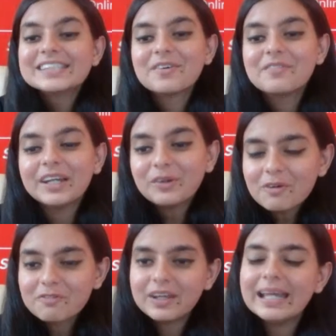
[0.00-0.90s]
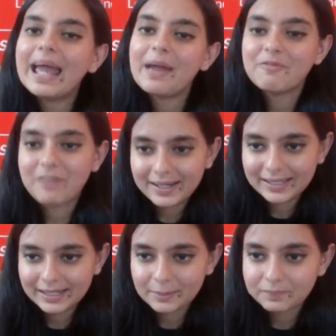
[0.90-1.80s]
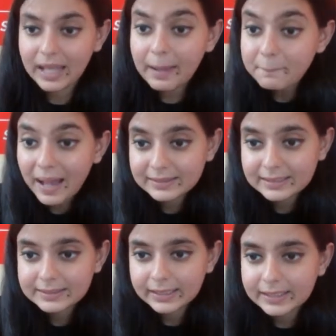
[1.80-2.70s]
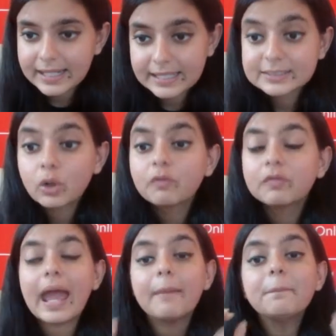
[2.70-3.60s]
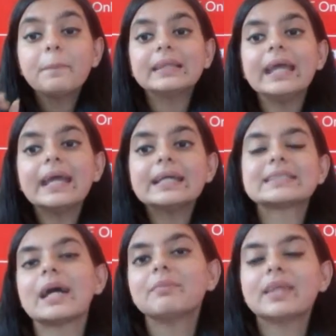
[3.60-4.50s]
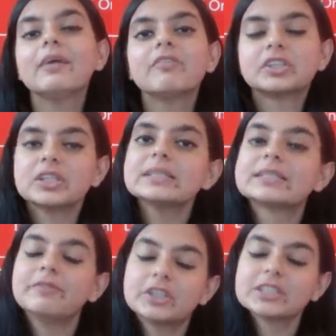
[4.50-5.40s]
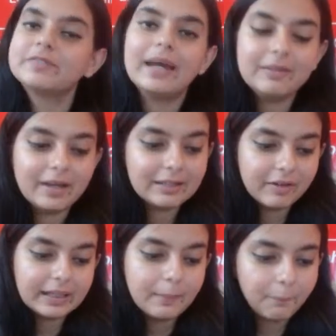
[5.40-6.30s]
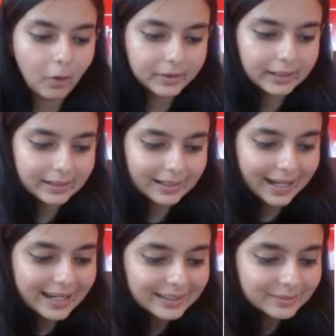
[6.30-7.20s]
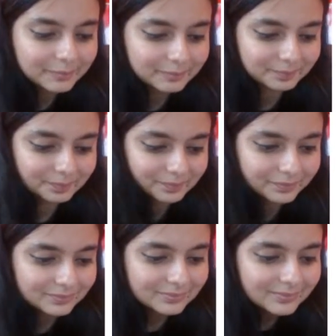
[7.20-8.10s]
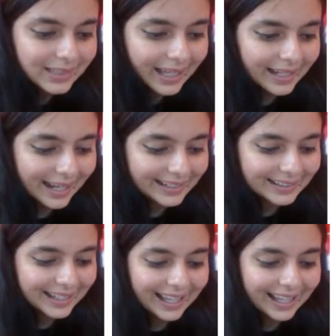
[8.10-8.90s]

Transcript: So we do feel empathetic. Yes. So empathy is something which is very, very, very important, right? Right.